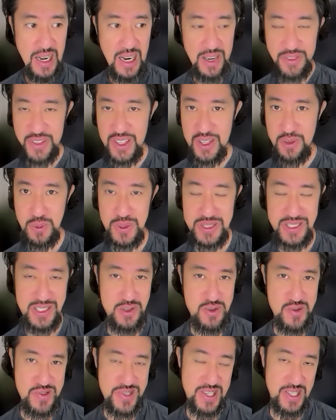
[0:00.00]
I think what's
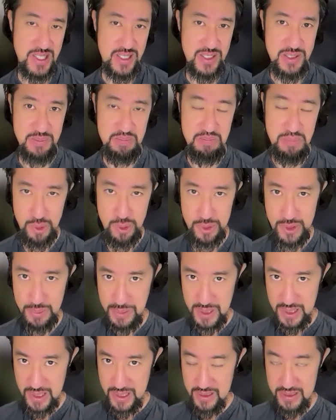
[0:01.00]
interesting is
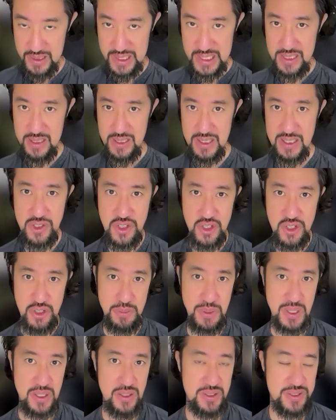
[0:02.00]
multipolarity in
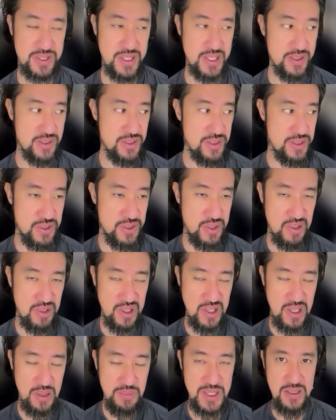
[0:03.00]
geopolitics. And so
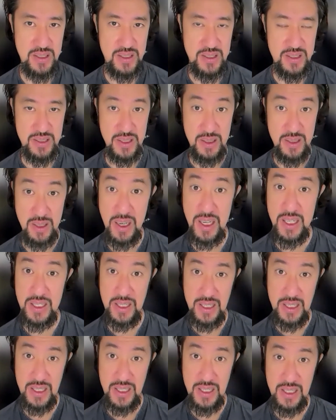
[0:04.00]
I comment on a
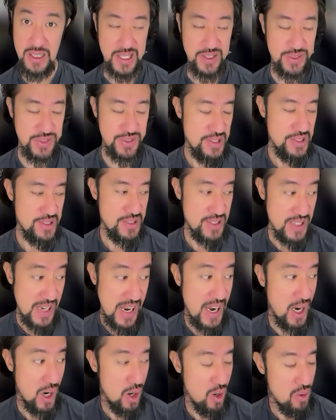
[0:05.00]
lot on X
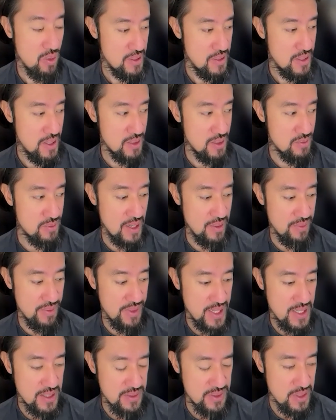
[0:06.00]
now
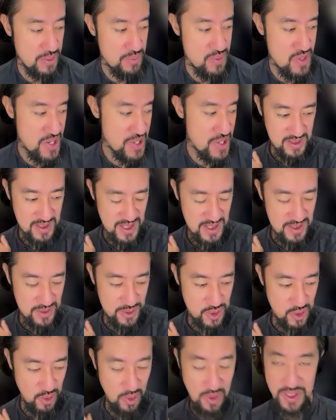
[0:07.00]
around that subject.
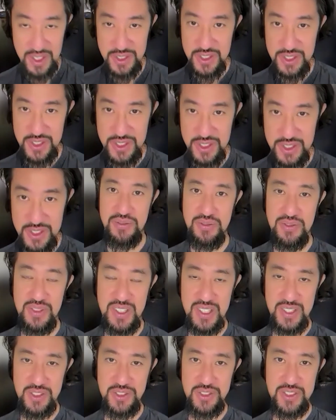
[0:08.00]
And so on the slides, I
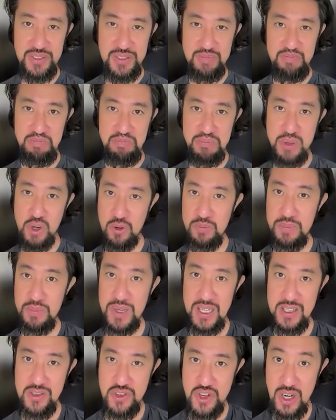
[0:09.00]
have this
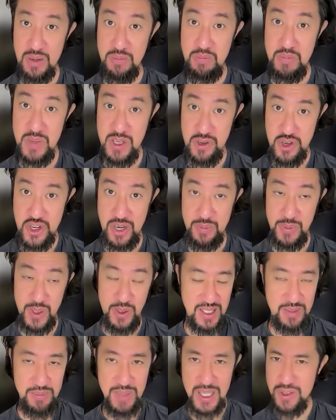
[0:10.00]
book by John
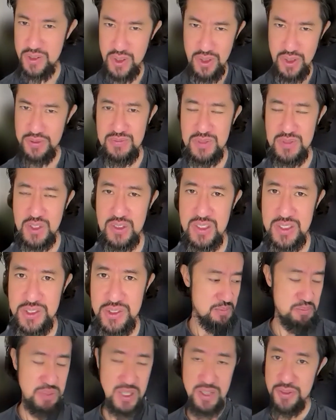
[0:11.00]
Mearsheimer. I don't know if your
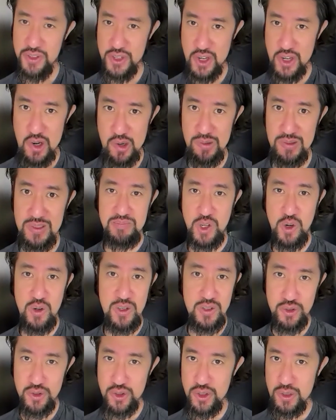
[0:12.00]
listeners, but if you don't, go
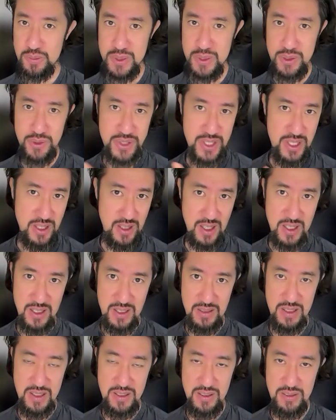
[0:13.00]
on YouTube, you'll see a
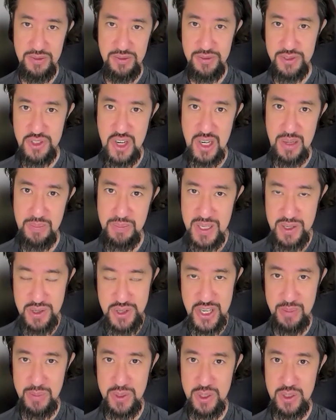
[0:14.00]
lot of John
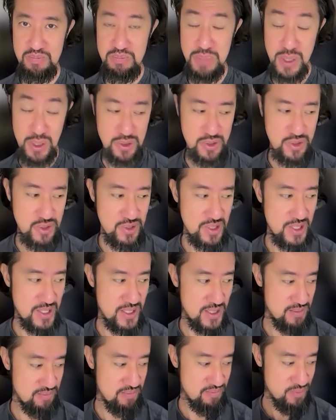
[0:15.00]
Mearsheimer books
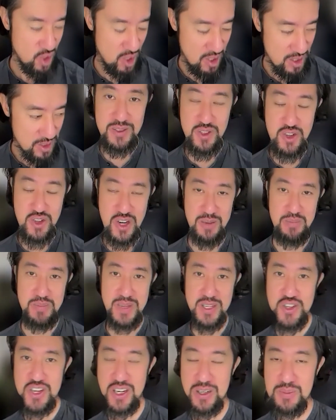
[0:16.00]
and talks. John
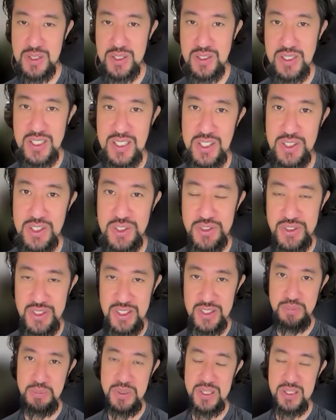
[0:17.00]
Mearsheimer is
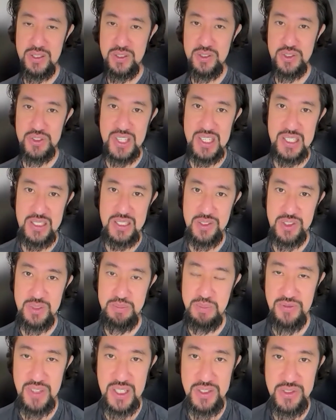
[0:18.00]
this political science
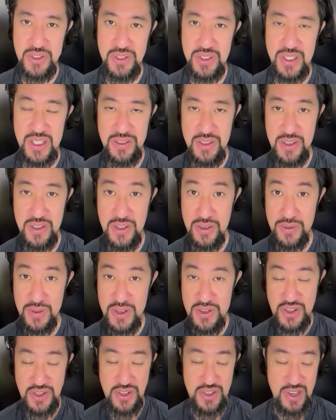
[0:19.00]
professor at the
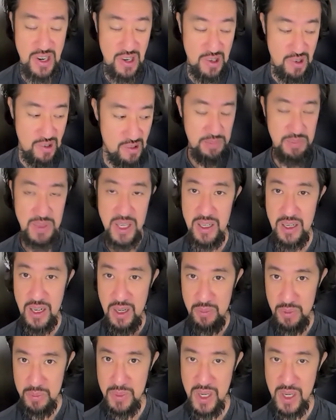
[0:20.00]
University of Chicago, my
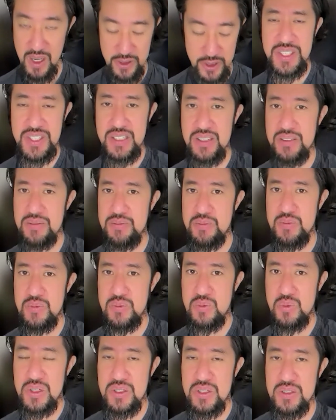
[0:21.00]
alma mater. I
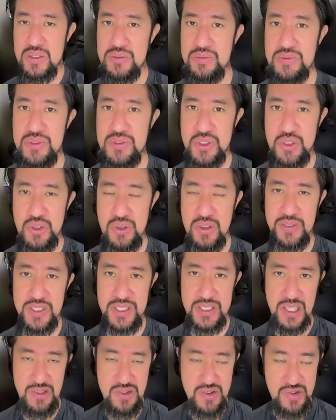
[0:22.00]
attended one or two of
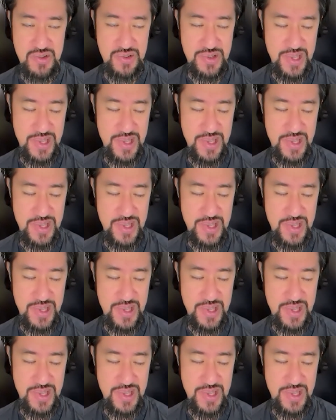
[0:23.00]
his lectures